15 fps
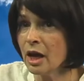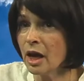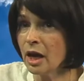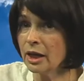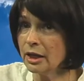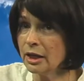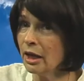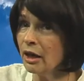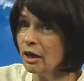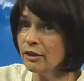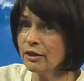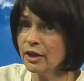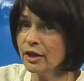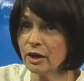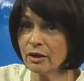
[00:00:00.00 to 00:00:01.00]
in
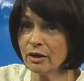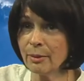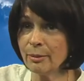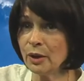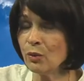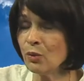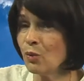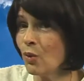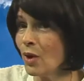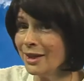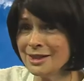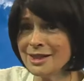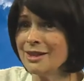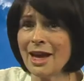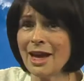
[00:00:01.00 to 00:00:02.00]
healthcare. I mean, what
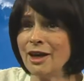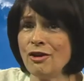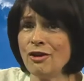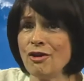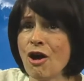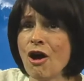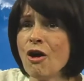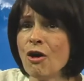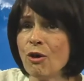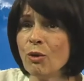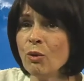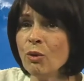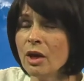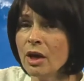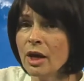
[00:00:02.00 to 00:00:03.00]
do they
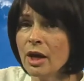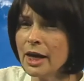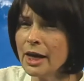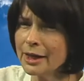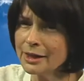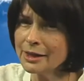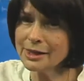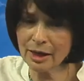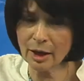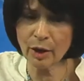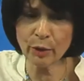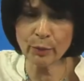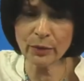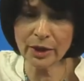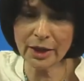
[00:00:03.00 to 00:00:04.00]
know?
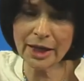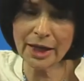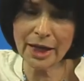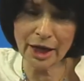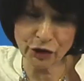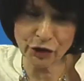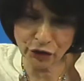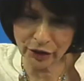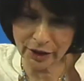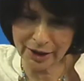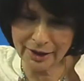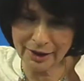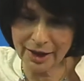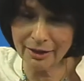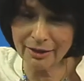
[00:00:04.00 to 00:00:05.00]
um, he
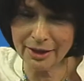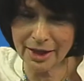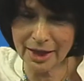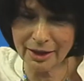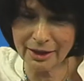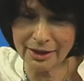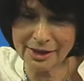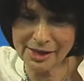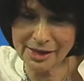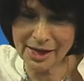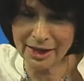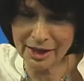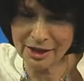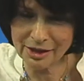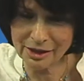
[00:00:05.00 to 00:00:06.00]
actually, they, they say
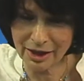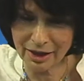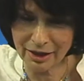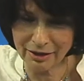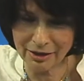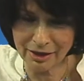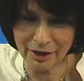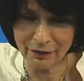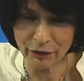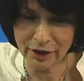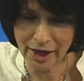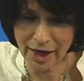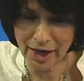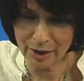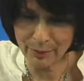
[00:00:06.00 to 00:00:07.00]
he's a Naval
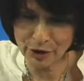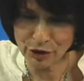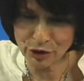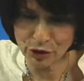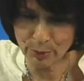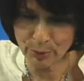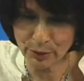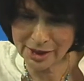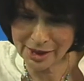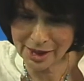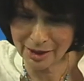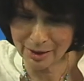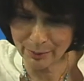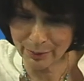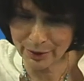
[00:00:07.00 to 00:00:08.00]
Academy
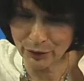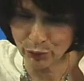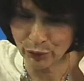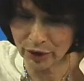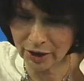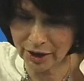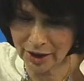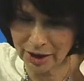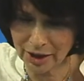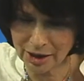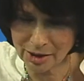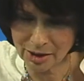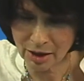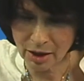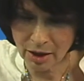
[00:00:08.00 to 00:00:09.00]
superintendent, but really
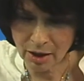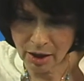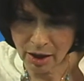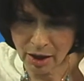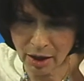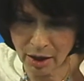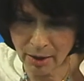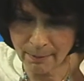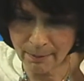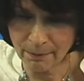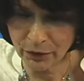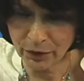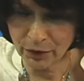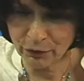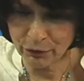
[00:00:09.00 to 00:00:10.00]
he's um,
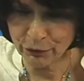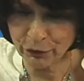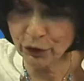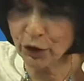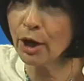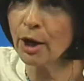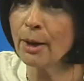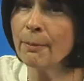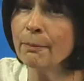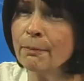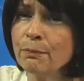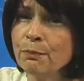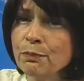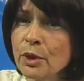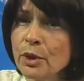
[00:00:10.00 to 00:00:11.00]

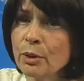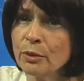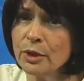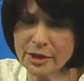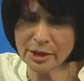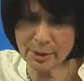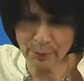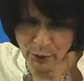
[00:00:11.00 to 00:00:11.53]
from, is it